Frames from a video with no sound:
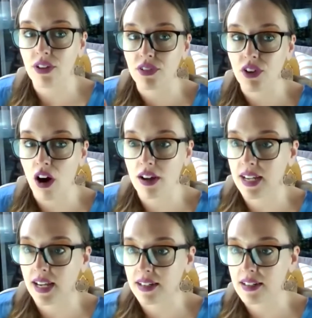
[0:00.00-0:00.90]
of
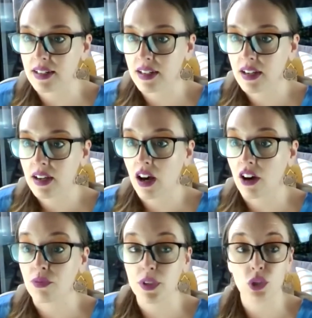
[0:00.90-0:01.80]
content
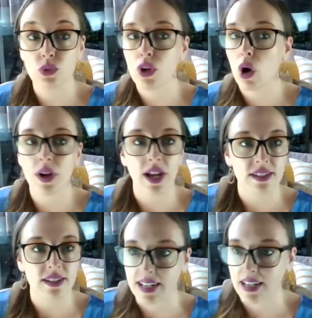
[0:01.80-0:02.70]
of, what I
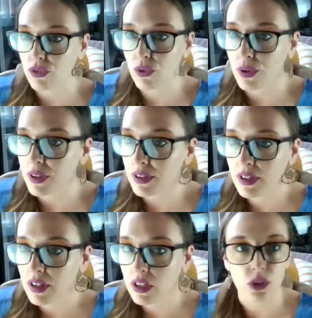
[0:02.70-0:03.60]
stand for.
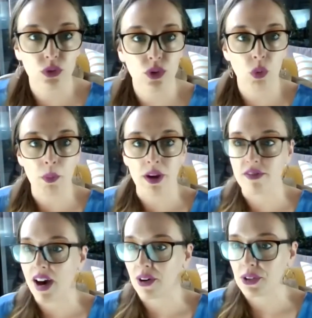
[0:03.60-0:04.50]
You know what my
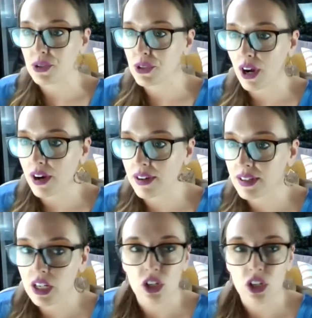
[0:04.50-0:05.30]
values are.